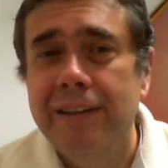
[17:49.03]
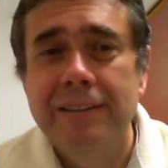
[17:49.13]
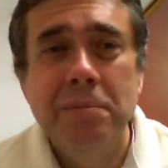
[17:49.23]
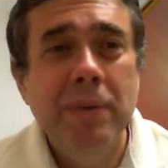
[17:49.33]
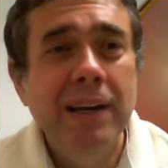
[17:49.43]

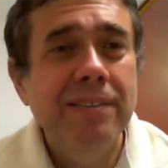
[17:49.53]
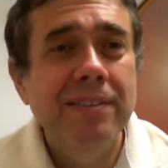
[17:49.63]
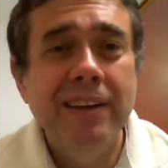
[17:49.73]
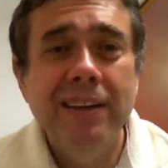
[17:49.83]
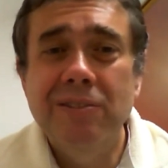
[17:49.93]
the best
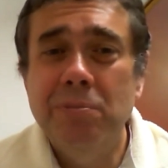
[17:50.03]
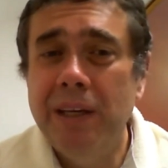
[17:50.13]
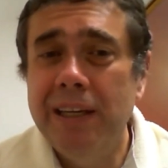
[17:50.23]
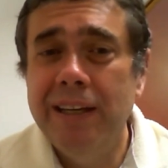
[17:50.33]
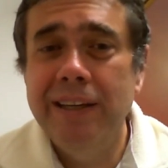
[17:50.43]
thing is
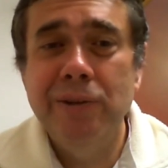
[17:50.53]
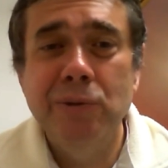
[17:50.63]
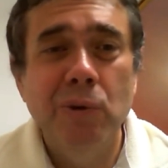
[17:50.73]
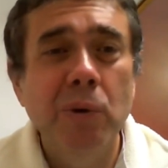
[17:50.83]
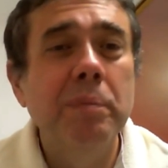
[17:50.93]
being a little
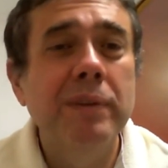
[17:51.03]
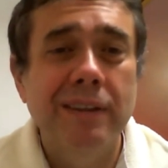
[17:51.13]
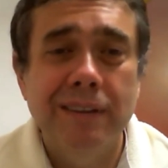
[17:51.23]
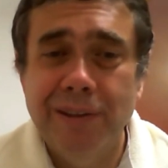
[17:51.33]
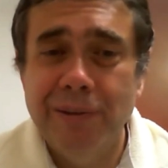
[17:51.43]

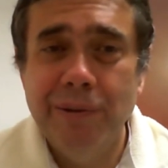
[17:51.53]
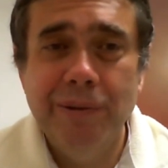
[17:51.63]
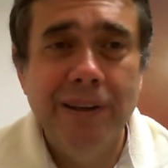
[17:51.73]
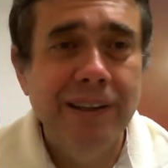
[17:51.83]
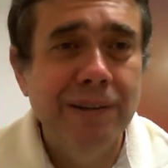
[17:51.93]
Gupta, a
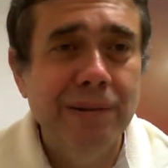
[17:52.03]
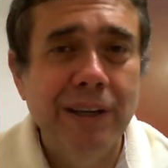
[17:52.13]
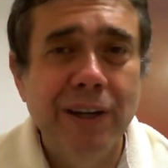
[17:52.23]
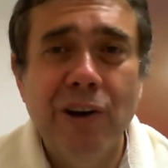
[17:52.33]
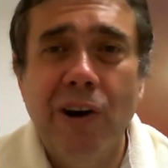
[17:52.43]
little
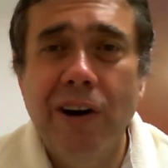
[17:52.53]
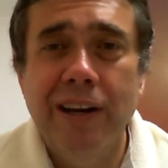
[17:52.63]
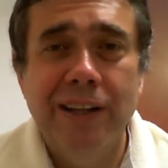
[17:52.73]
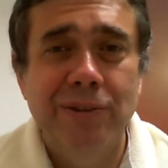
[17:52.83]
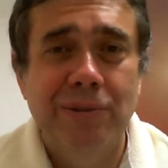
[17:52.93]

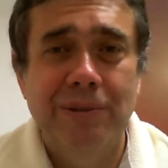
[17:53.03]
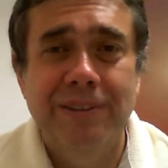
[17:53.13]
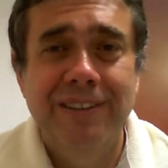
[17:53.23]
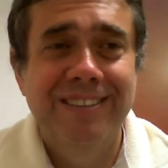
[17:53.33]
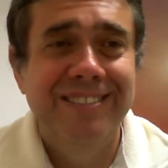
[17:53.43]
incognito.
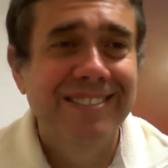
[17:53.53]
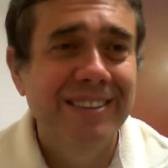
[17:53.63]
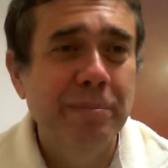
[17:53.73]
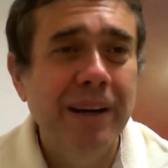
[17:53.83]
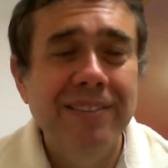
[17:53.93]

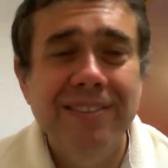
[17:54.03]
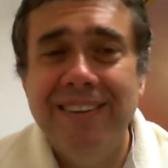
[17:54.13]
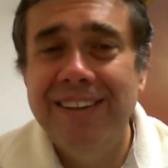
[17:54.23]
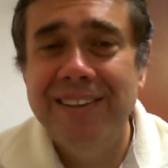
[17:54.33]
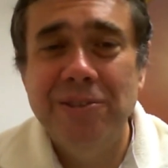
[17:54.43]
The best
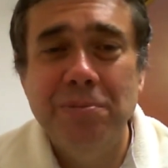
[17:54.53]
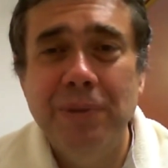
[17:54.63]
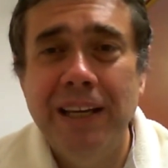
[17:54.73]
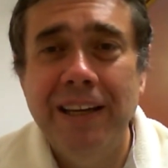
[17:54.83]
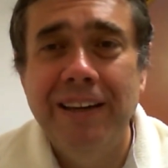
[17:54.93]
thing is
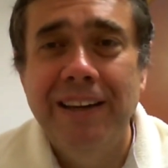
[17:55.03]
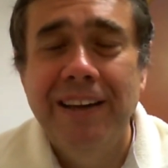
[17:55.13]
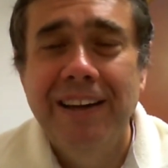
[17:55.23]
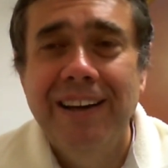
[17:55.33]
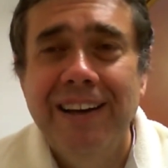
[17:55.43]
being
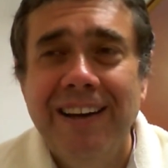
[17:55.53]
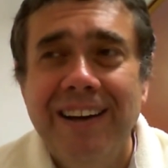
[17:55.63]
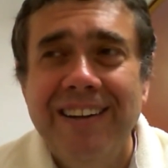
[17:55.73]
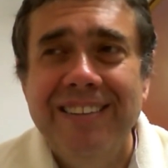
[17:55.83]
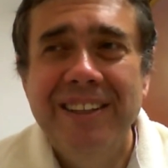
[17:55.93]

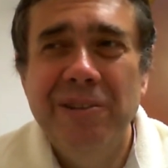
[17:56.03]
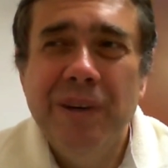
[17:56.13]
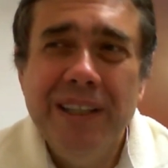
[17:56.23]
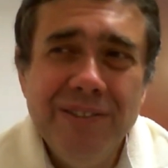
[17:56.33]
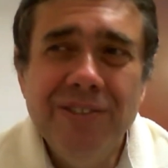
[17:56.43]
the
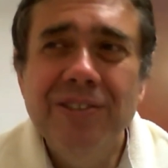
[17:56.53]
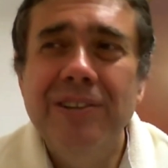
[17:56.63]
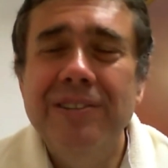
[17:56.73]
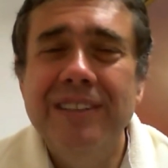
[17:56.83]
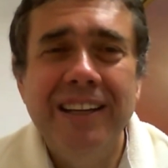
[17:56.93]
one
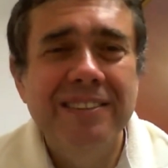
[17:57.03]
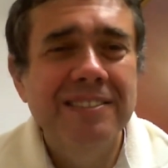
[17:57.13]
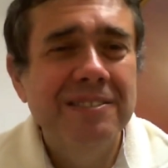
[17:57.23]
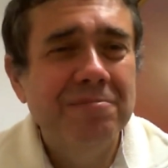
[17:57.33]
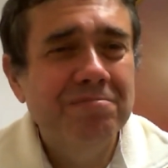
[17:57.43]
so
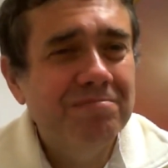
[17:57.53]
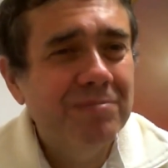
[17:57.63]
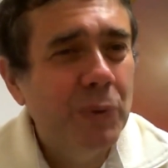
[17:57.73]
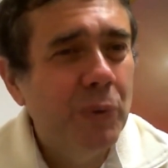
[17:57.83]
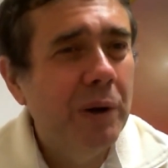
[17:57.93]
that,
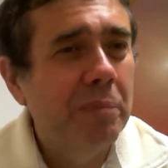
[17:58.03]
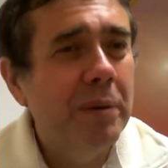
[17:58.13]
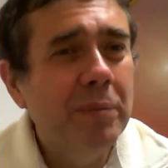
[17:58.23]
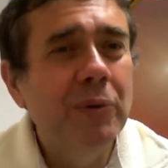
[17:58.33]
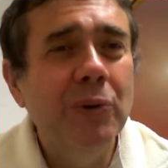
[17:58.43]
well,
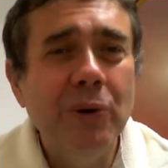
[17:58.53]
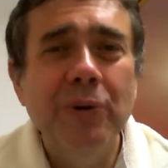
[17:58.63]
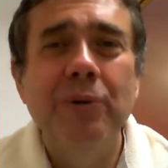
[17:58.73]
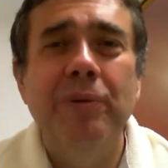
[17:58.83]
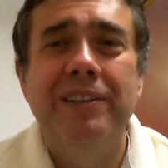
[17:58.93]
people
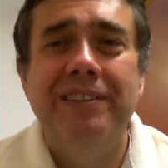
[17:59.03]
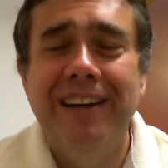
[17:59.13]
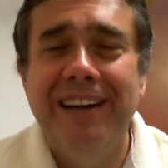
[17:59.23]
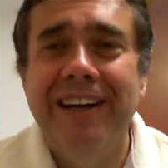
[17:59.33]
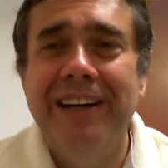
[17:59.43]
know you are
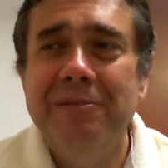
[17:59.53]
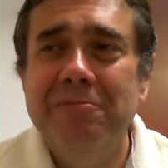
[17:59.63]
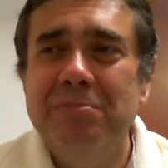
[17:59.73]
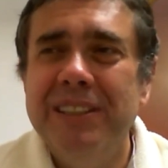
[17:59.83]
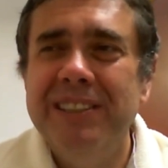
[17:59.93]
there,
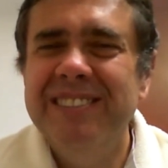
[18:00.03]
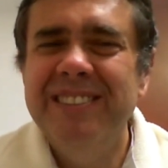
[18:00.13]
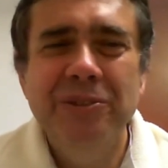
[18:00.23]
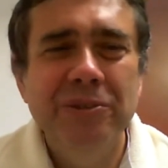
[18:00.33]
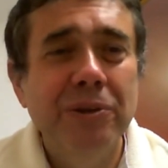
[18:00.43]
but
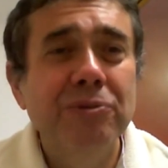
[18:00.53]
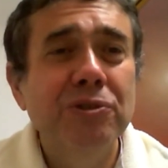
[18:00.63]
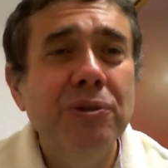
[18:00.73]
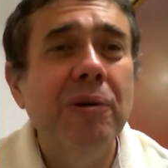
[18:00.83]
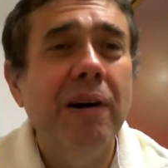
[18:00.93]
you don't
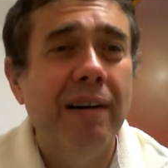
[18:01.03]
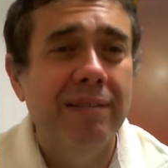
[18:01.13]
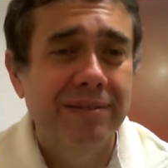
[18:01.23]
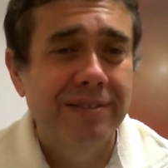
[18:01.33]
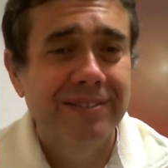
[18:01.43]
show
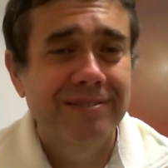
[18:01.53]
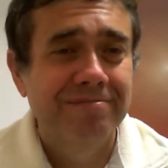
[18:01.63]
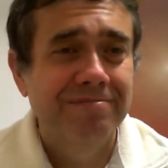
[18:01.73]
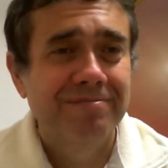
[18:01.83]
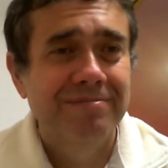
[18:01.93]
off,
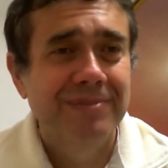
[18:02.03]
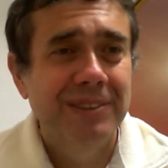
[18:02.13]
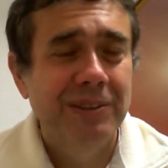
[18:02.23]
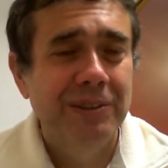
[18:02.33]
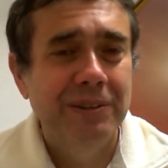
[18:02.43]

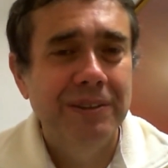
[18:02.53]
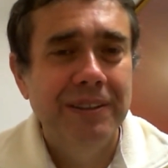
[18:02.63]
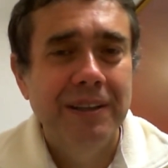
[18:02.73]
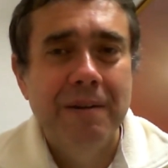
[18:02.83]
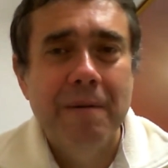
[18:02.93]
you know,
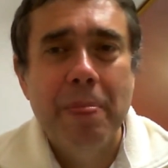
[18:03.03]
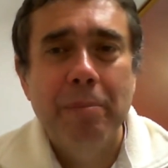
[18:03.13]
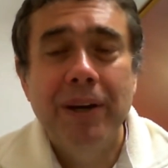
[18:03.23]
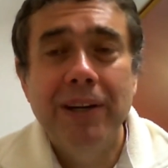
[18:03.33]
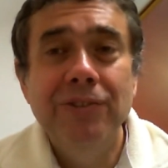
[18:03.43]

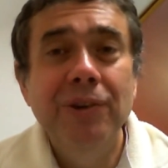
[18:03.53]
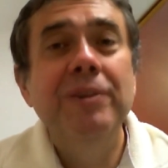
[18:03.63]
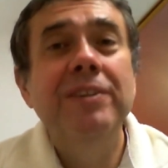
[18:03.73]
because you